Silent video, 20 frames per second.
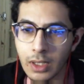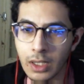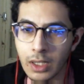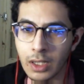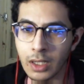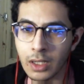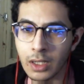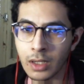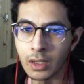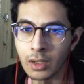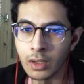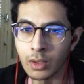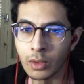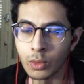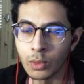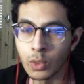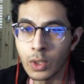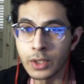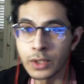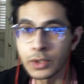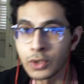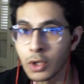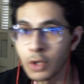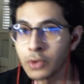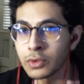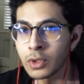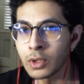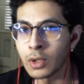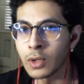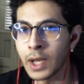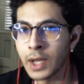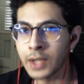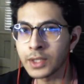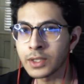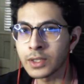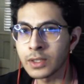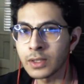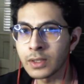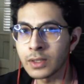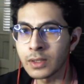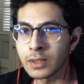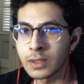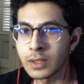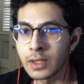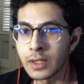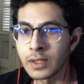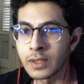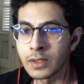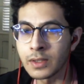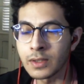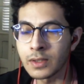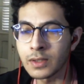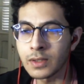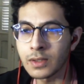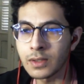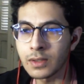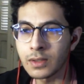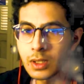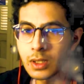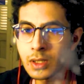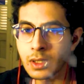what you don't know actually is